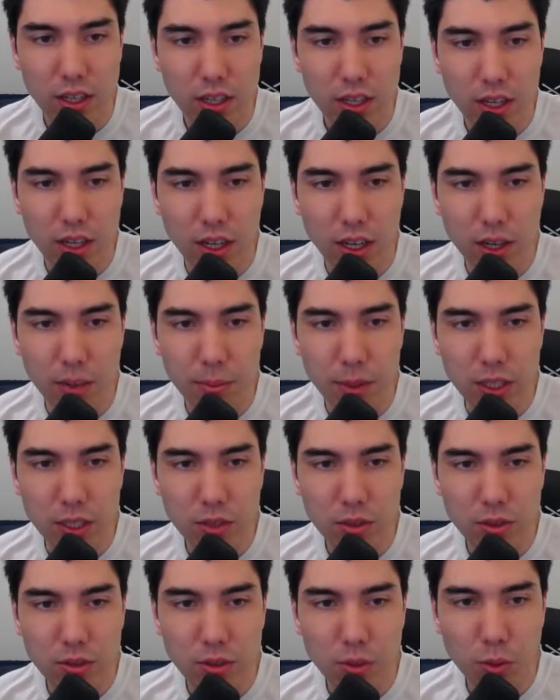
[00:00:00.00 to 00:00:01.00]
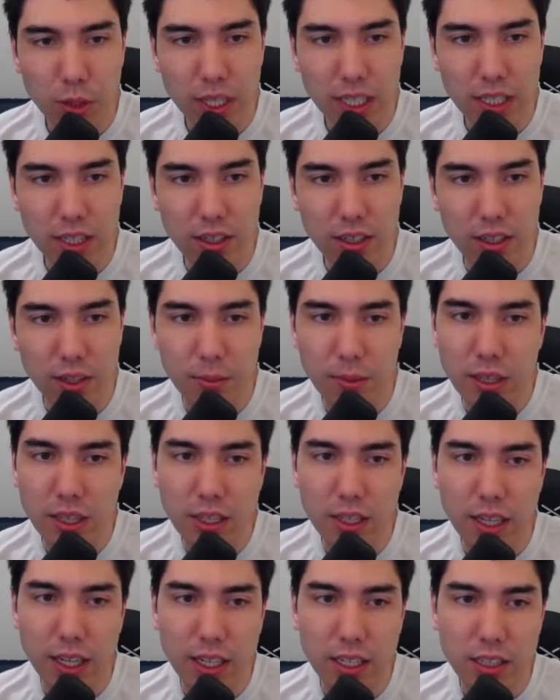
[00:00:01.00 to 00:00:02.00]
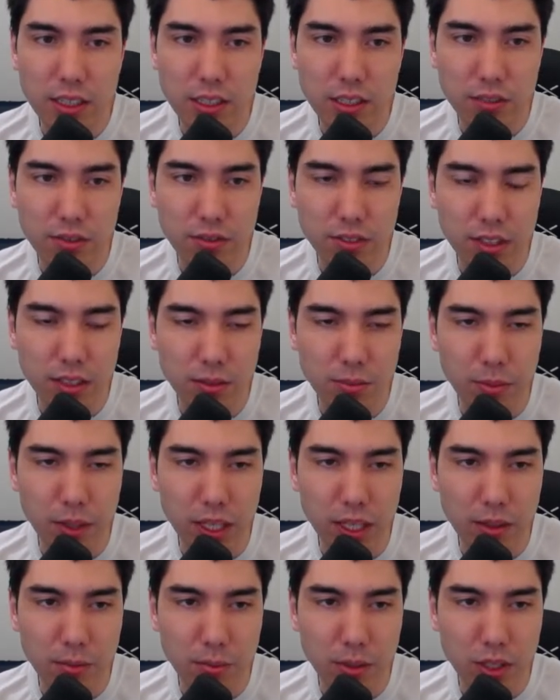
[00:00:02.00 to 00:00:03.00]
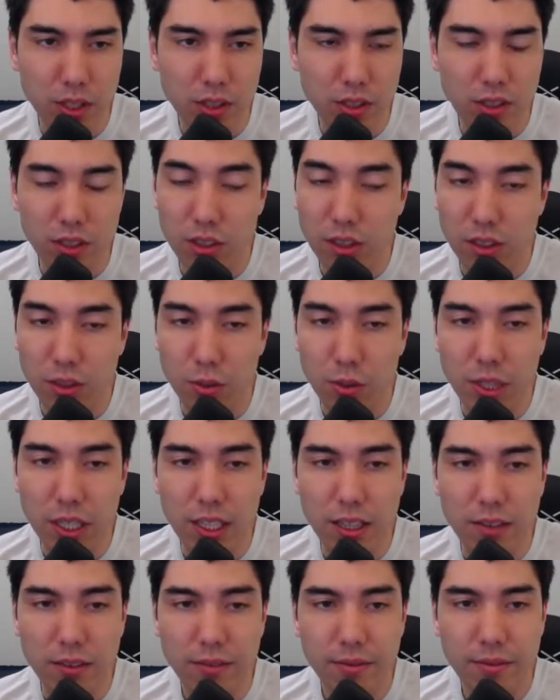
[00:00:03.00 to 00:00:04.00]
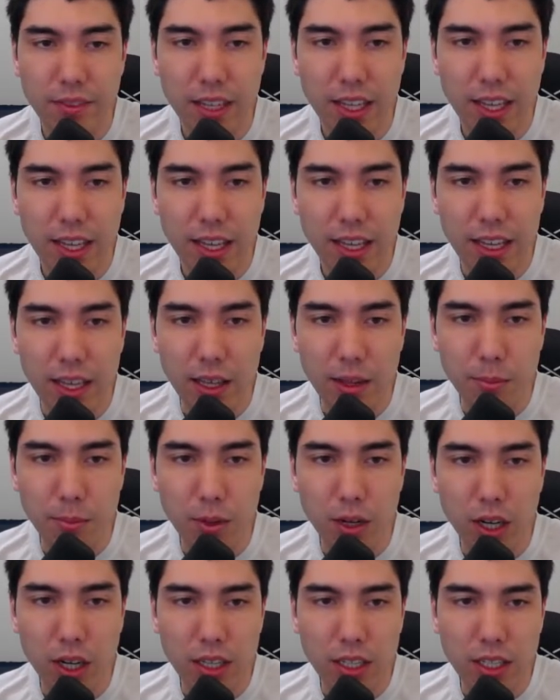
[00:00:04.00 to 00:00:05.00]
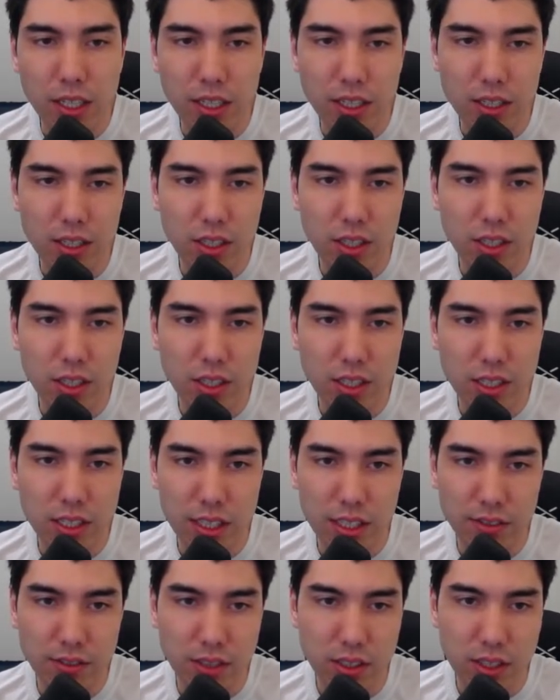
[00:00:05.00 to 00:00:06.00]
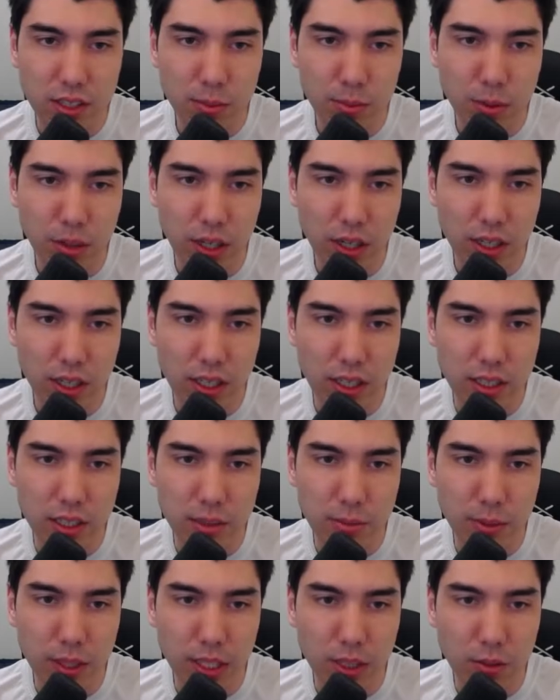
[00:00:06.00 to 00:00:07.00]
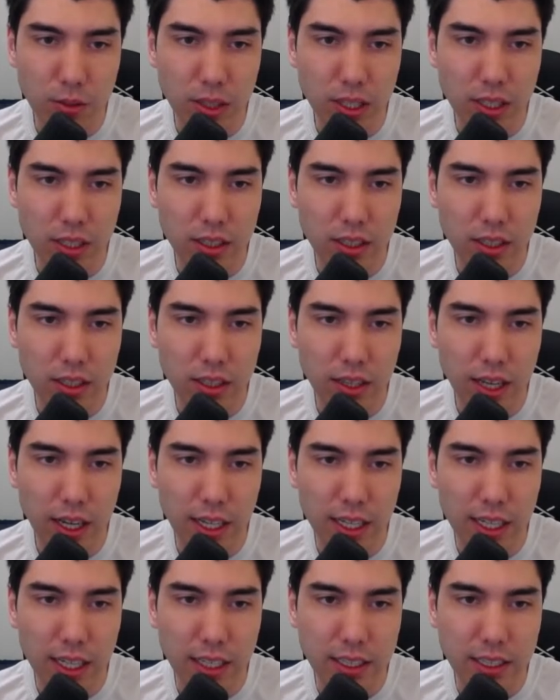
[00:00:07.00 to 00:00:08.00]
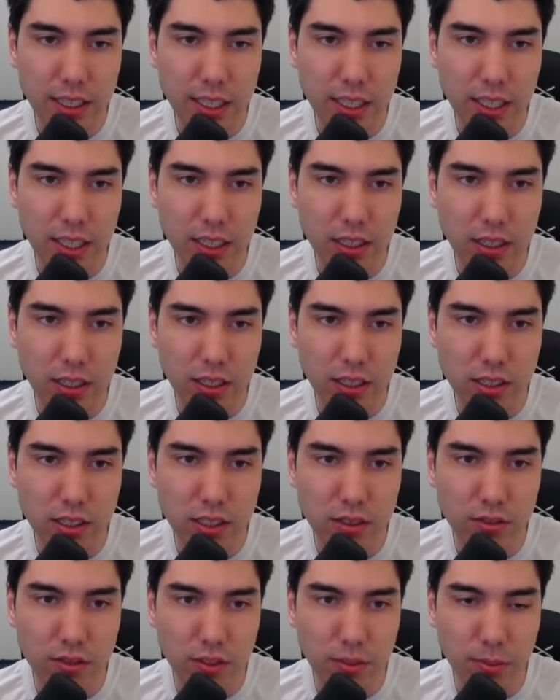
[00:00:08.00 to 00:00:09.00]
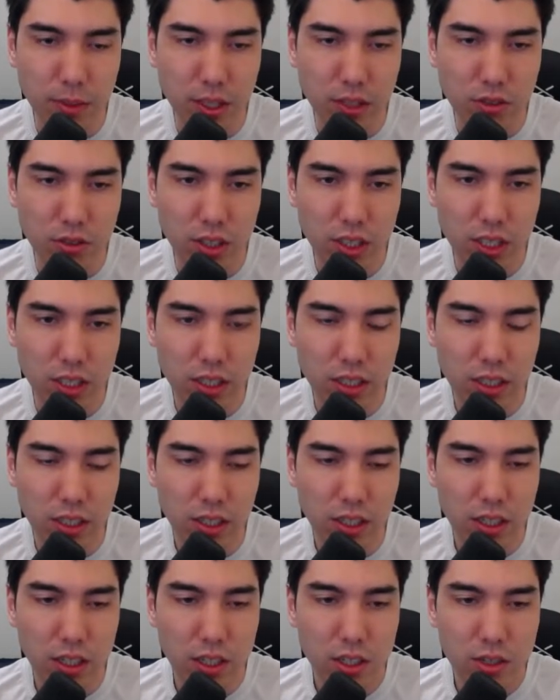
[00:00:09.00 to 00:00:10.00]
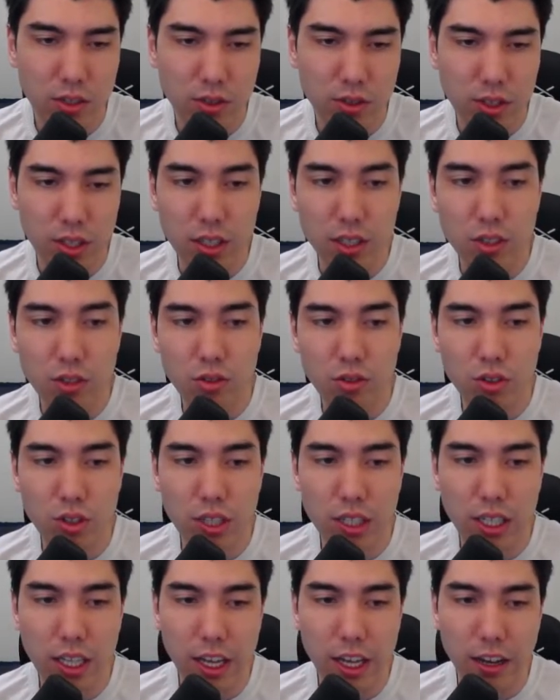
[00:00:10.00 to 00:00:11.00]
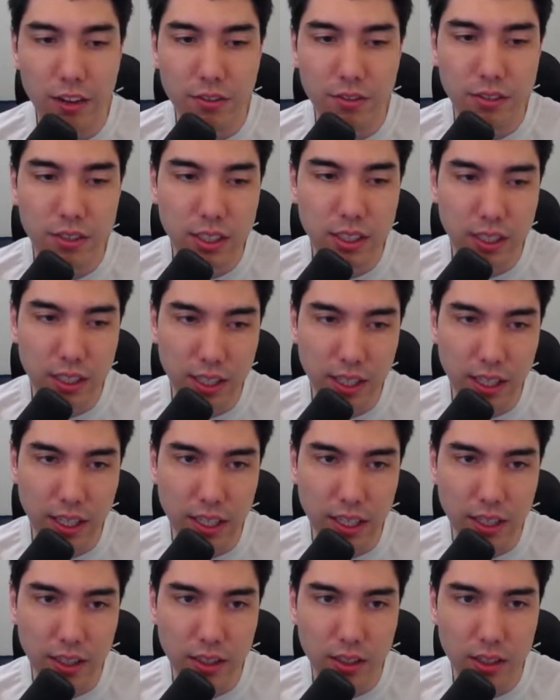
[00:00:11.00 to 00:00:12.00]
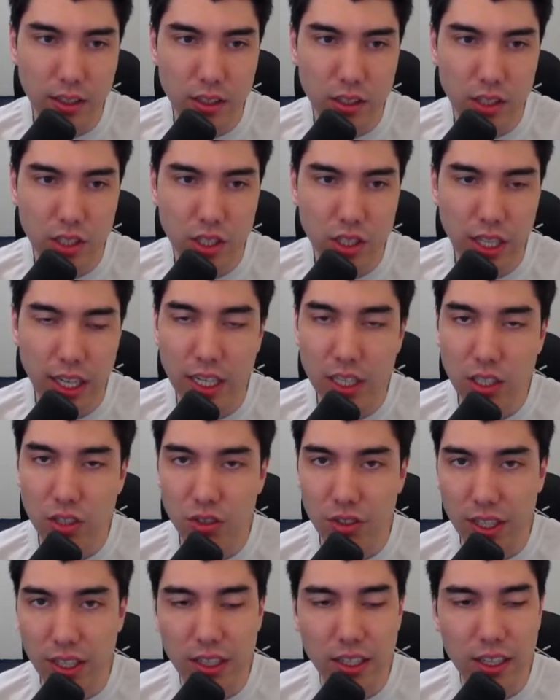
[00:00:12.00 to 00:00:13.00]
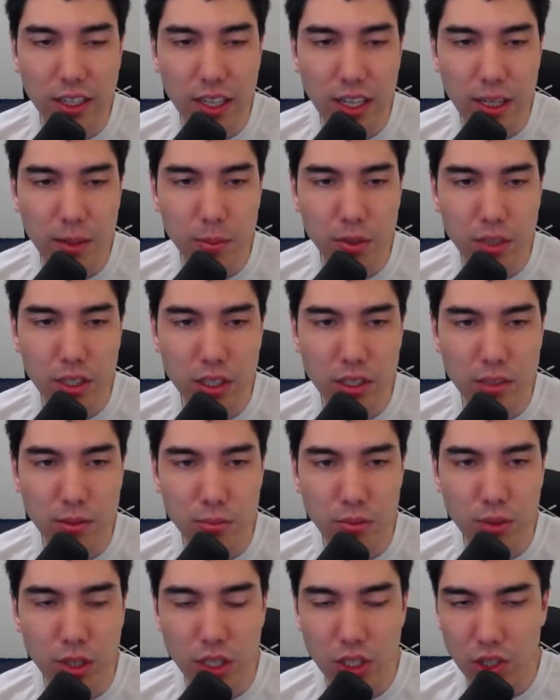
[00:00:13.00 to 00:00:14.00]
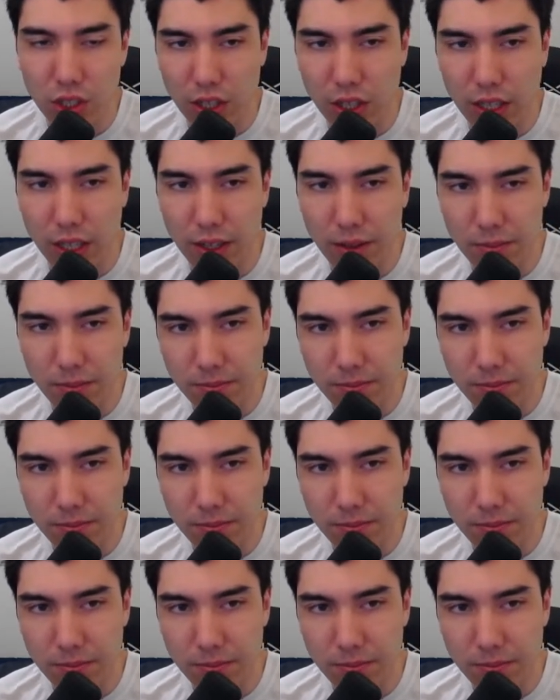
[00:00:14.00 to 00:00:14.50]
But queen here, I mean, the knight is defended by the bishop or the queen, and pawn here saves this pawn, hits my queen. I can't take here because it's defended by the rook. So I go rook f to d8, just x-raying the knight, putting some pressure there.